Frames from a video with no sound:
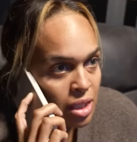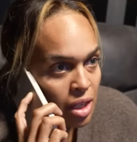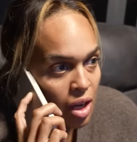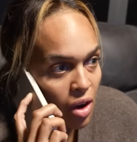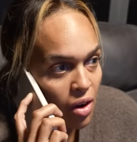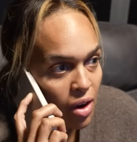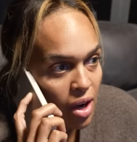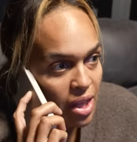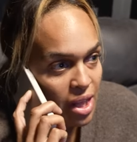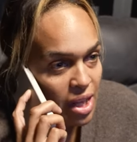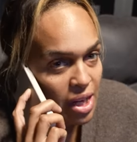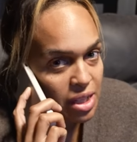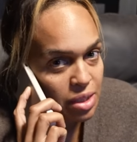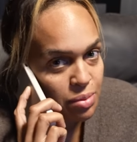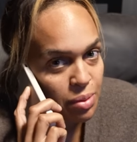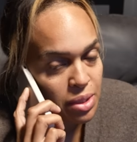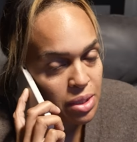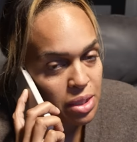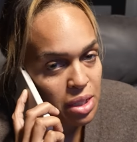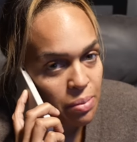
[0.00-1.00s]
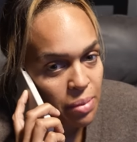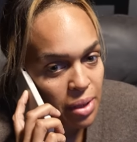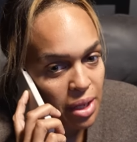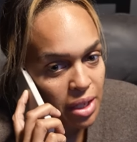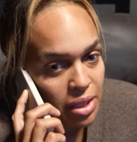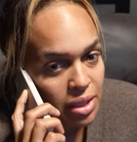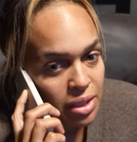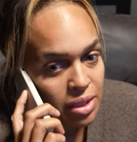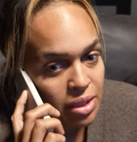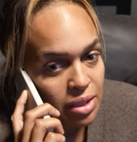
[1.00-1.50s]
All right, then, I'll speak to you in a
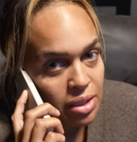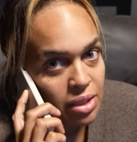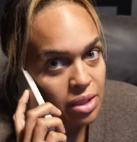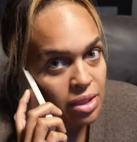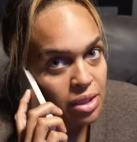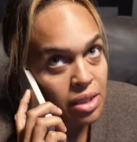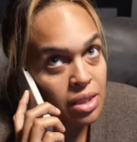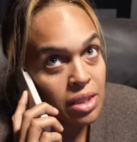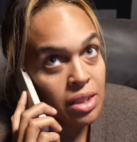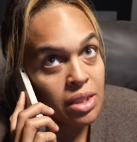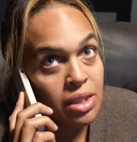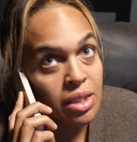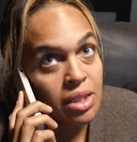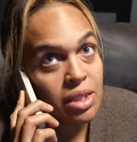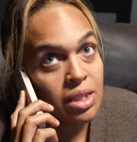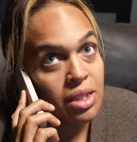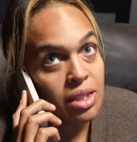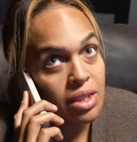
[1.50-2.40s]
bit. Make sure you pick up, boy.